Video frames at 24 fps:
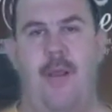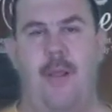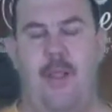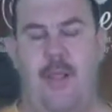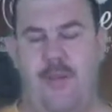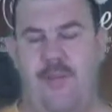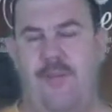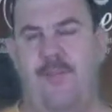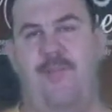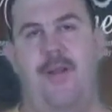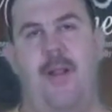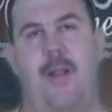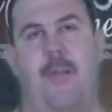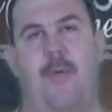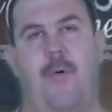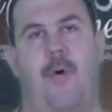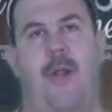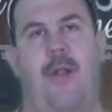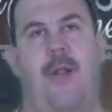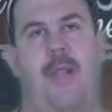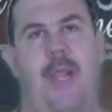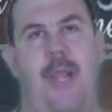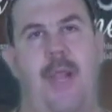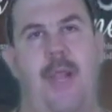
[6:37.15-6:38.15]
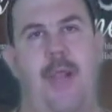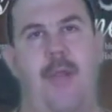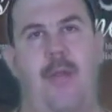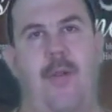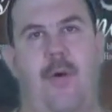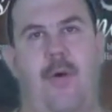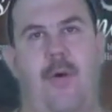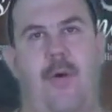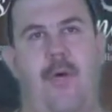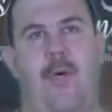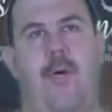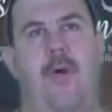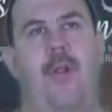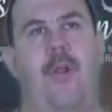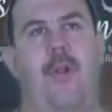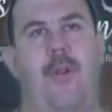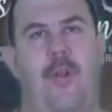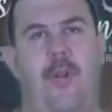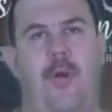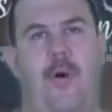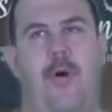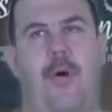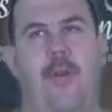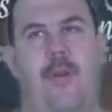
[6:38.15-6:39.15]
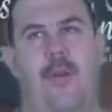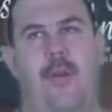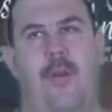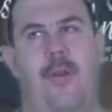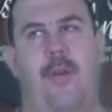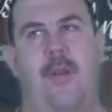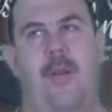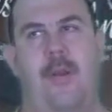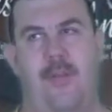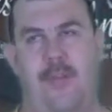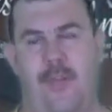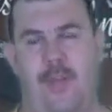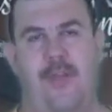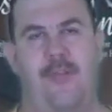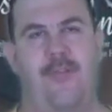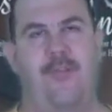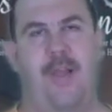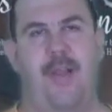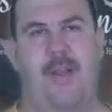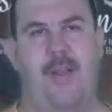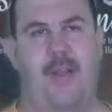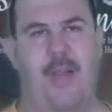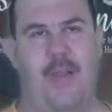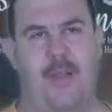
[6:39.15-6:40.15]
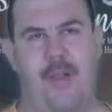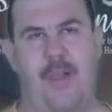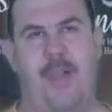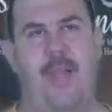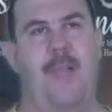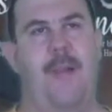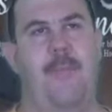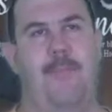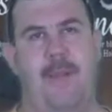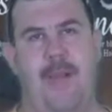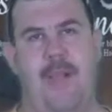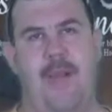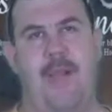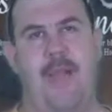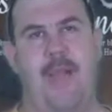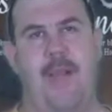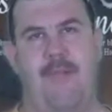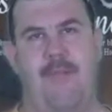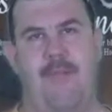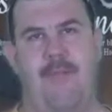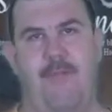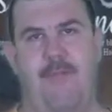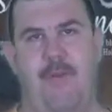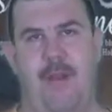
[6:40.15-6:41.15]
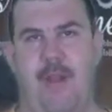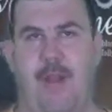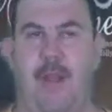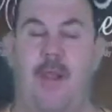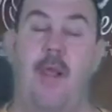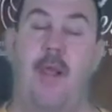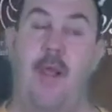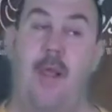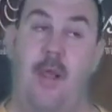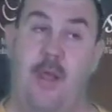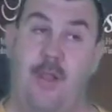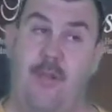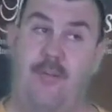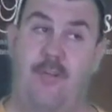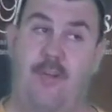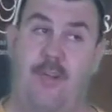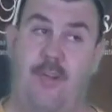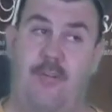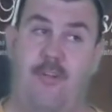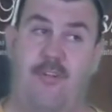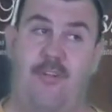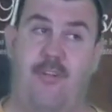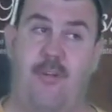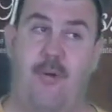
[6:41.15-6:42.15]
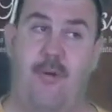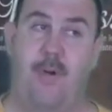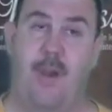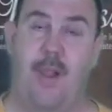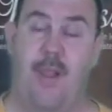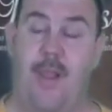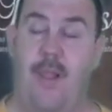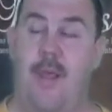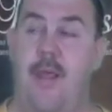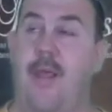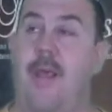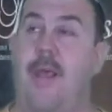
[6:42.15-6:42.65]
It's available on Kindle, Nook, things like that. You can get a PDF and read it. It's a good story.